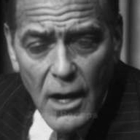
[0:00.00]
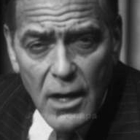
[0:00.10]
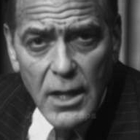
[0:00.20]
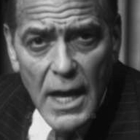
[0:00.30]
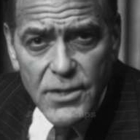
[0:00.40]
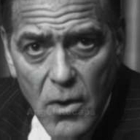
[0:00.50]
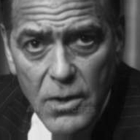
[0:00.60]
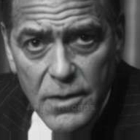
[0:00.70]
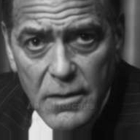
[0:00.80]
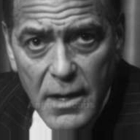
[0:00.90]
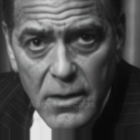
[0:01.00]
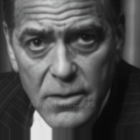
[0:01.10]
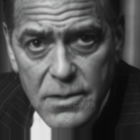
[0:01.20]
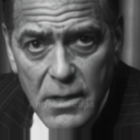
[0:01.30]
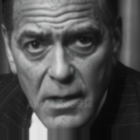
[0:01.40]
Murrow directly
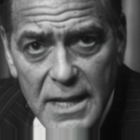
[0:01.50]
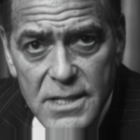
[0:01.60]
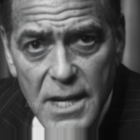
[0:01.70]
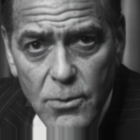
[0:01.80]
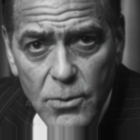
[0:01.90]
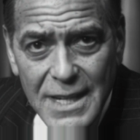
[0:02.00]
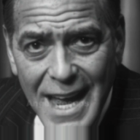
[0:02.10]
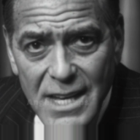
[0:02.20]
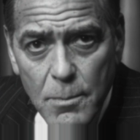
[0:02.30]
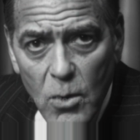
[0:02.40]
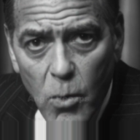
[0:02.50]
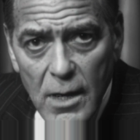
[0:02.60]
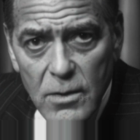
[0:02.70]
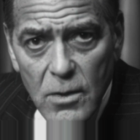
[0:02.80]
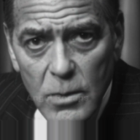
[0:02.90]
implicates the public, stating, "The fault, dear
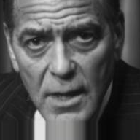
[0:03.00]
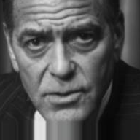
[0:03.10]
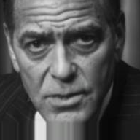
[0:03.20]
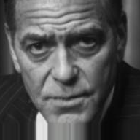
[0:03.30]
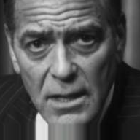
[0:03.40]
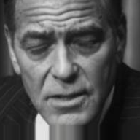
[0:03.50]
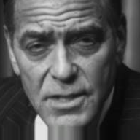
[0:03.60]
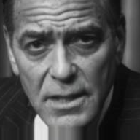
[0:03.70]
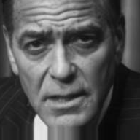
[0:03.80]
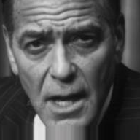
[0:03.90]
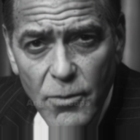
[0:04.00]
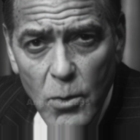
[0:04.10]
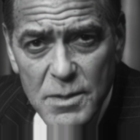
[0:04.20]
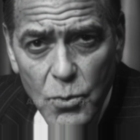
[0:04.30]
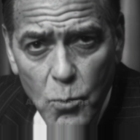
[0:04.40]
Brutus, is not in our stars but in
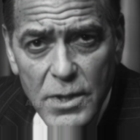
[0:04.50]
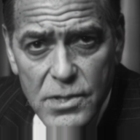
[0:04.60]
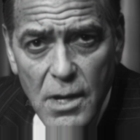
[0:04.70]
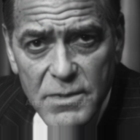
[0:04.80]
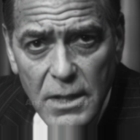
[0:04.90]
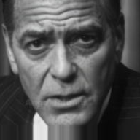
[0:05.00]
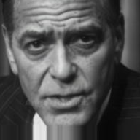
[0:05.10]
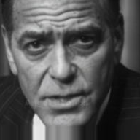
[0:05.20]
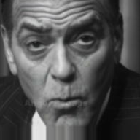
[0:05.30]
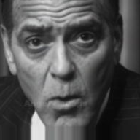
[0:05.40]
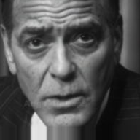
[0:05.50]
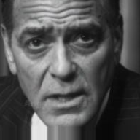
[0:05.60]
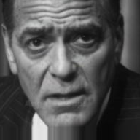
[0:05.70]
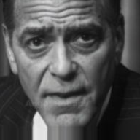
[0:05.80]
ourselves for allowing such a climate of